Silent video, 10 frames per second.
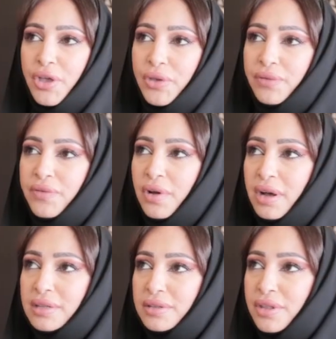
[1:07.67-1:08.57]
You've
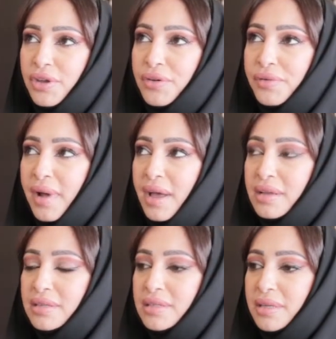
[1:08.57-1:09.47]
got the
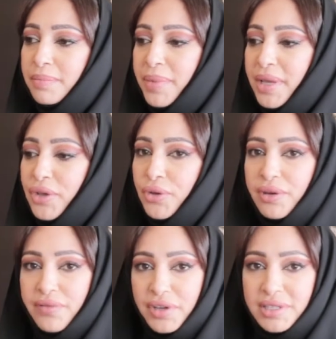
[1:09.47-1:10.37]
grand big
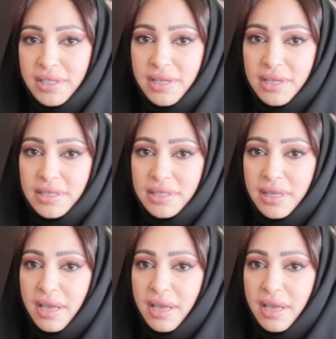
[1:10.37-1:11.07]
universities,